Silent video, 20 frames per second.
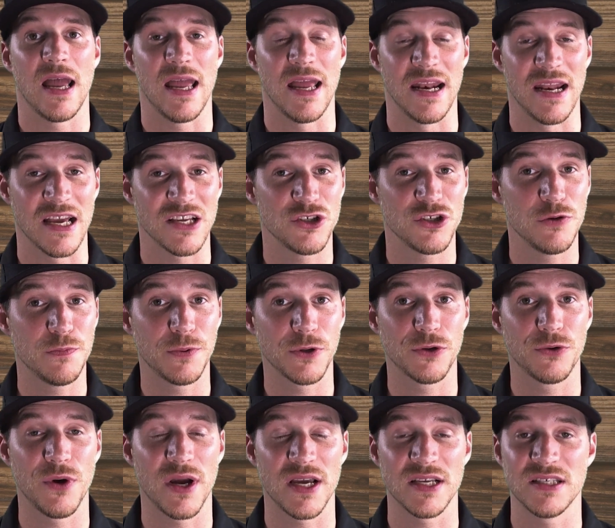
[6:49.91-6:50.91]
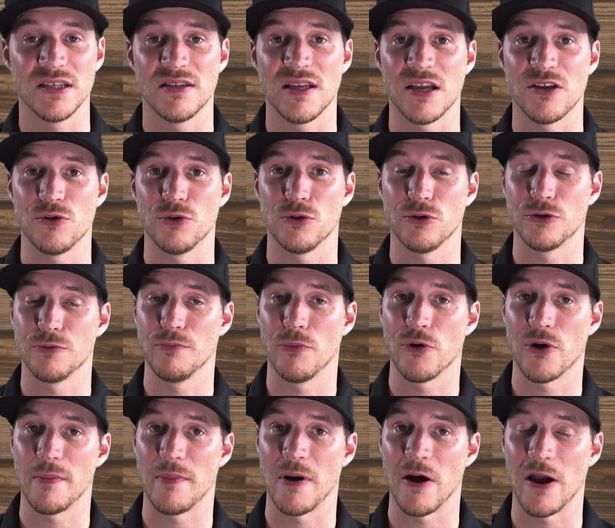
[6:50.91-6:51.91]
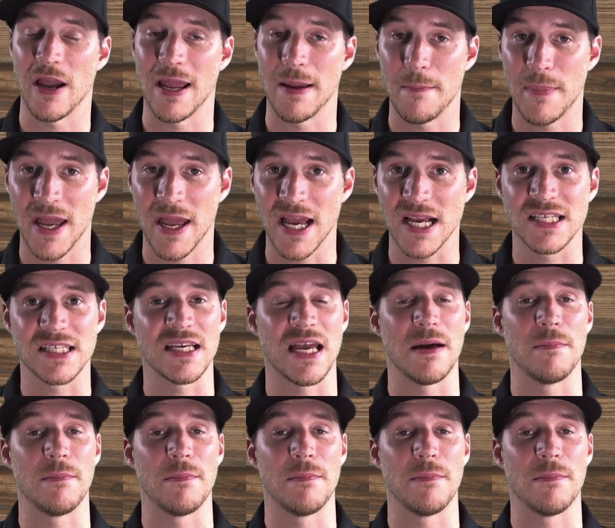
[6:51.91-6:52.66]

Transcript: And as you progress in that you learn more about Apex,